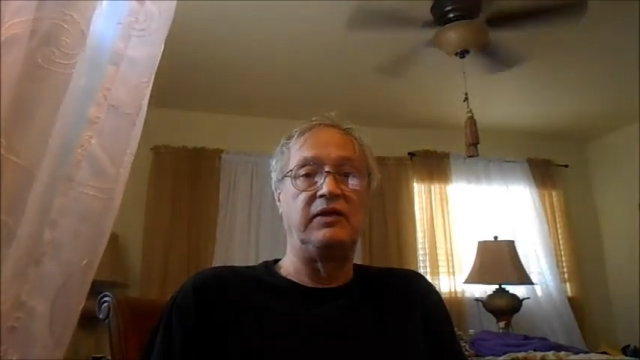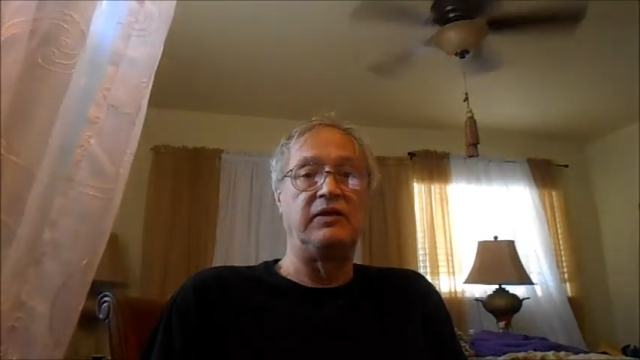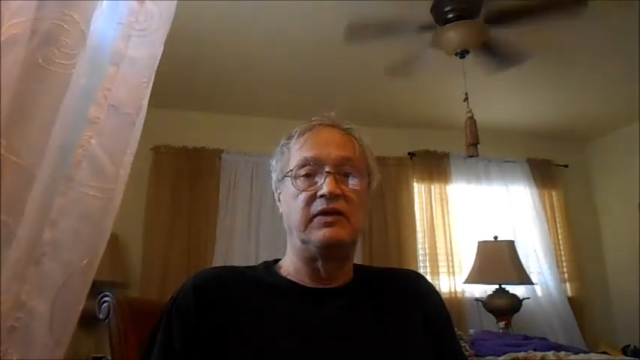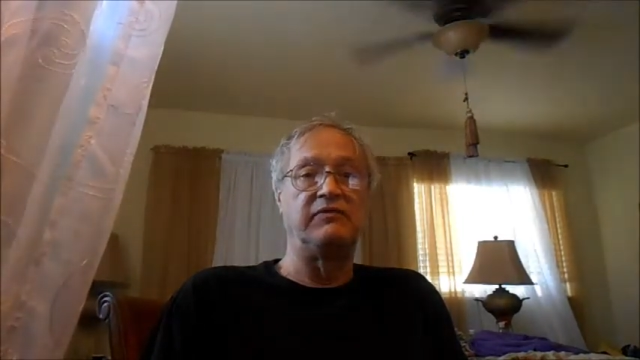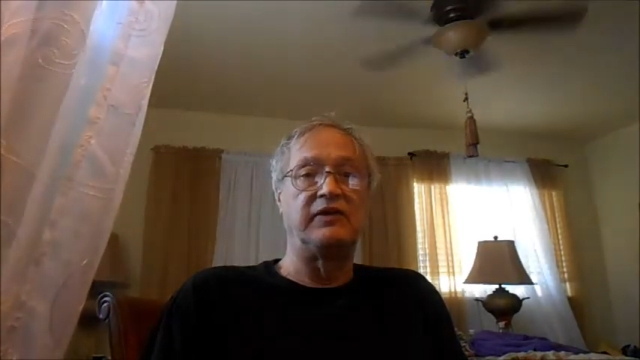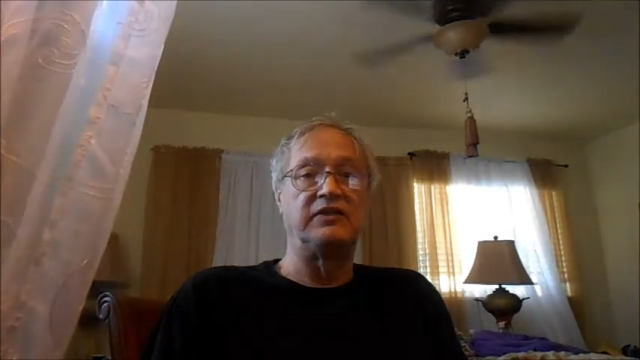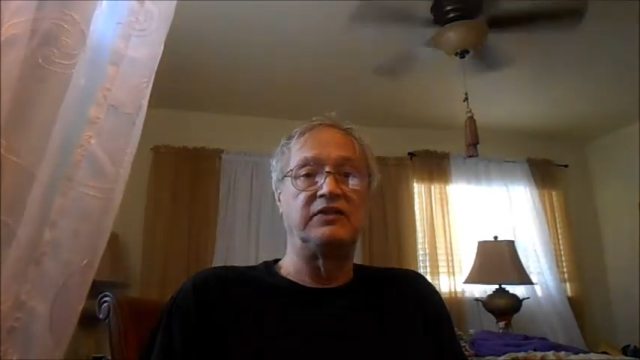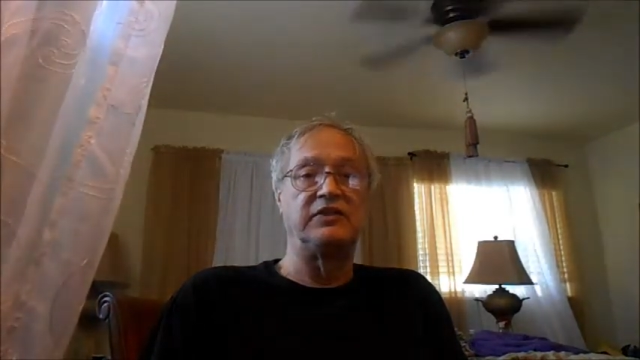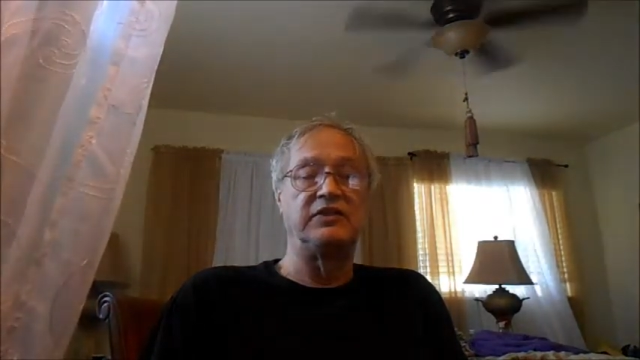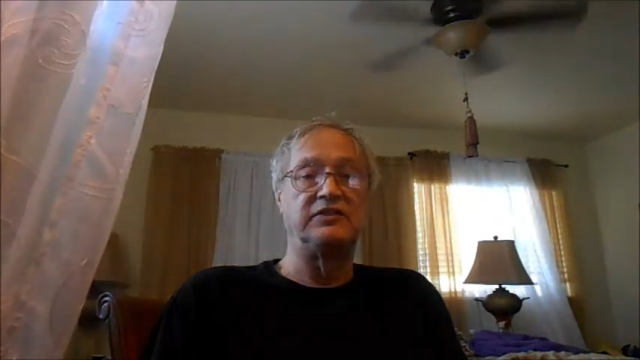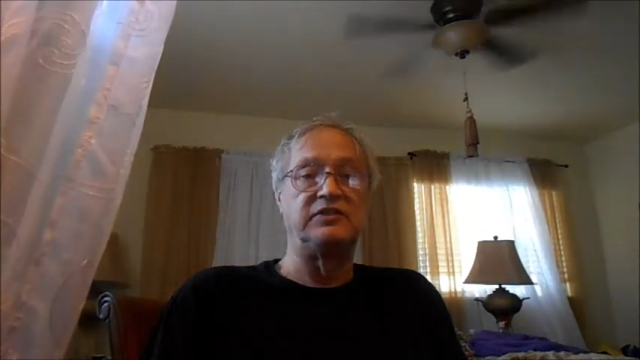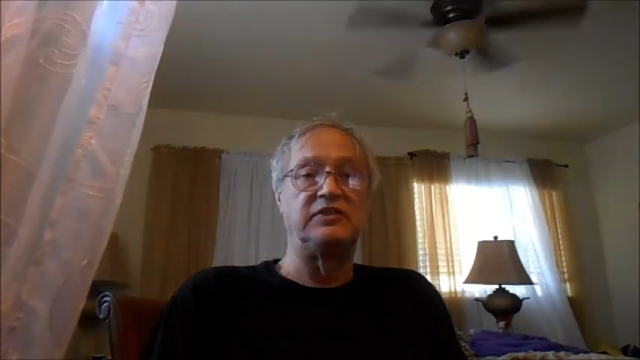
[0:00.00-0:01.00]
convention
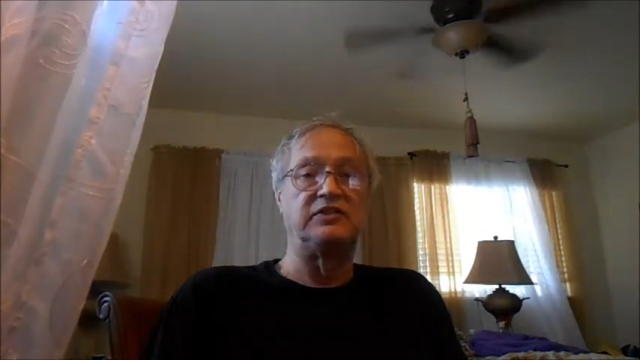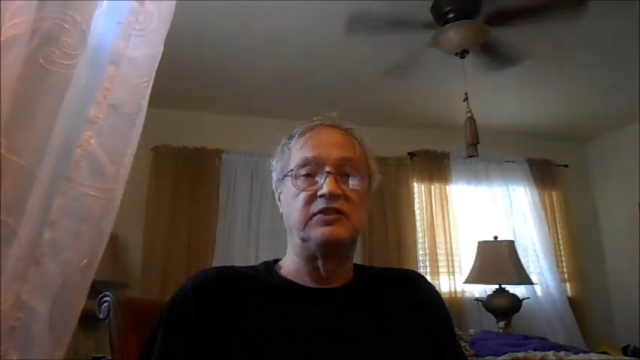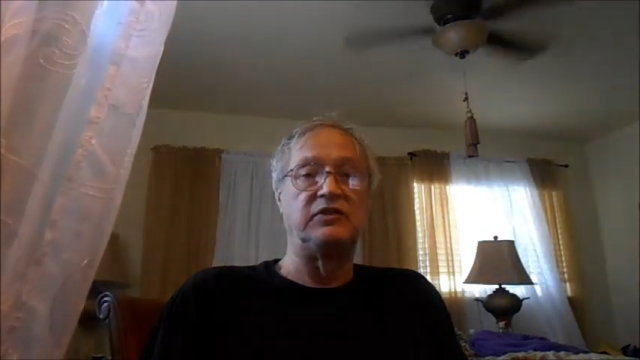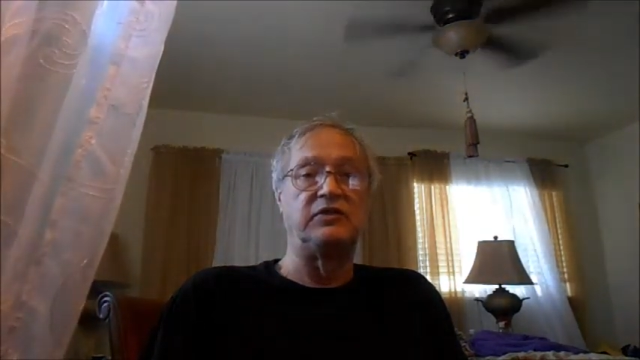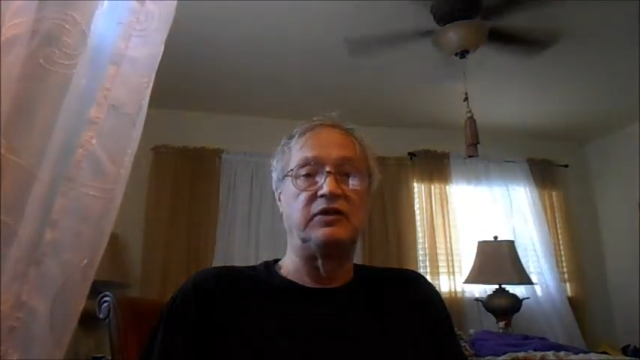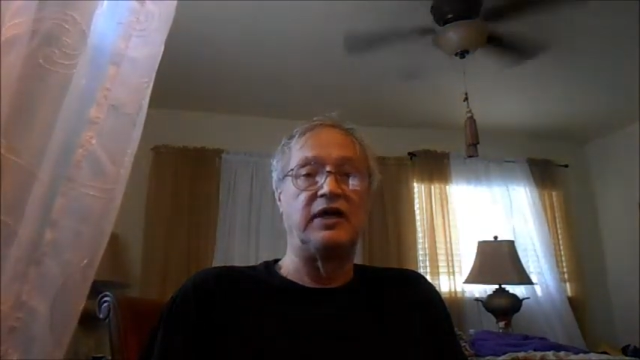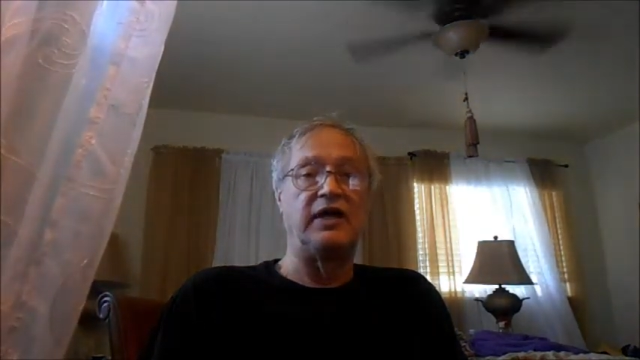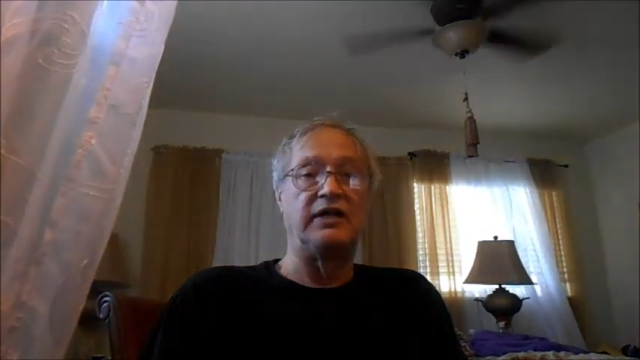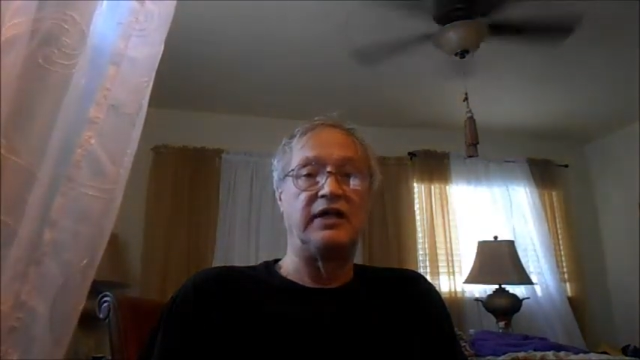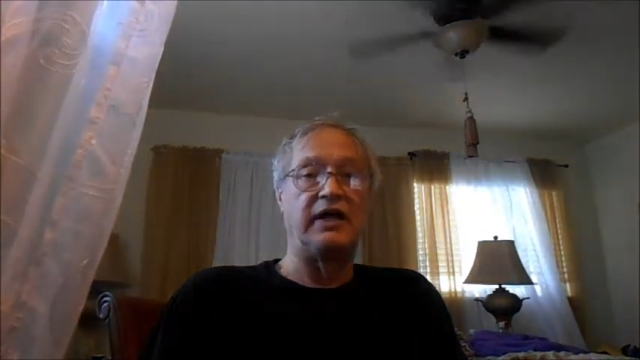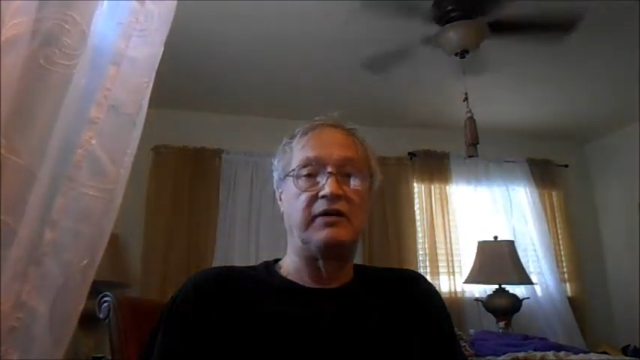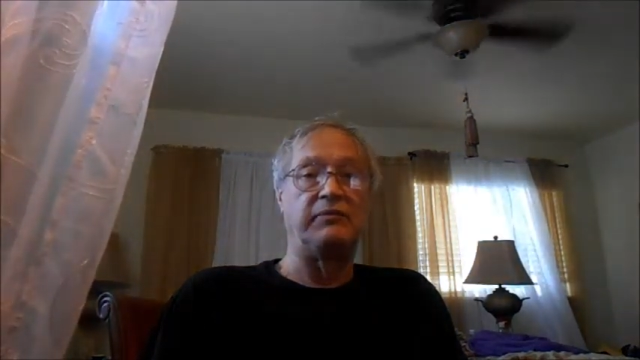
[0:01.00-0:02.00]
is this year.
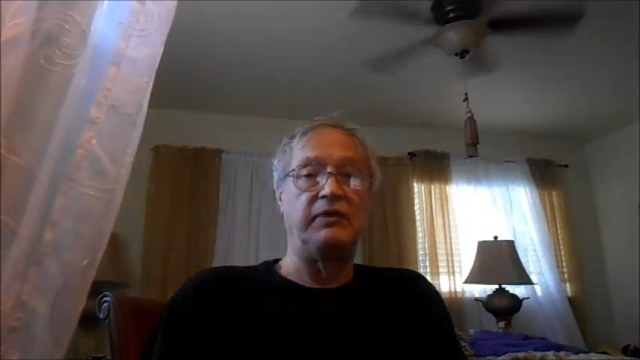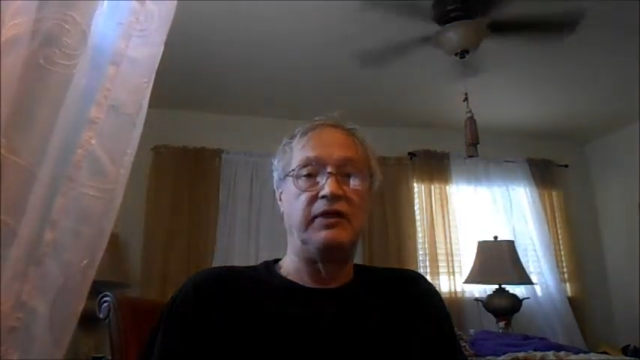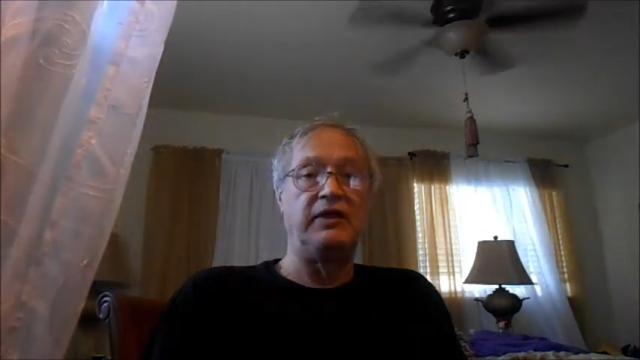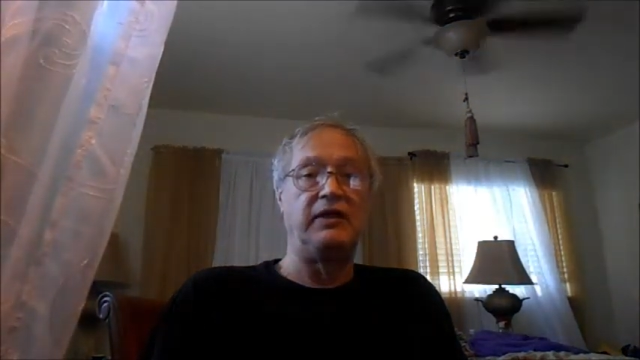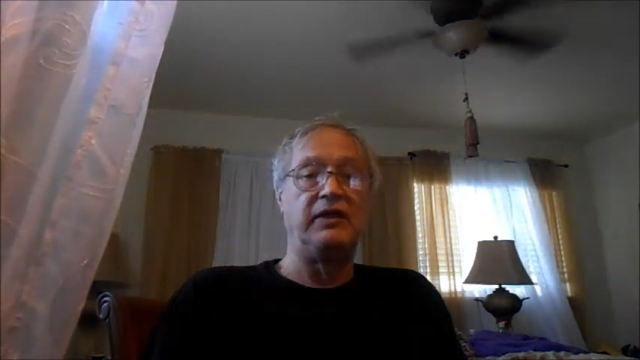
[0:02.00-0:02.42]
Contact me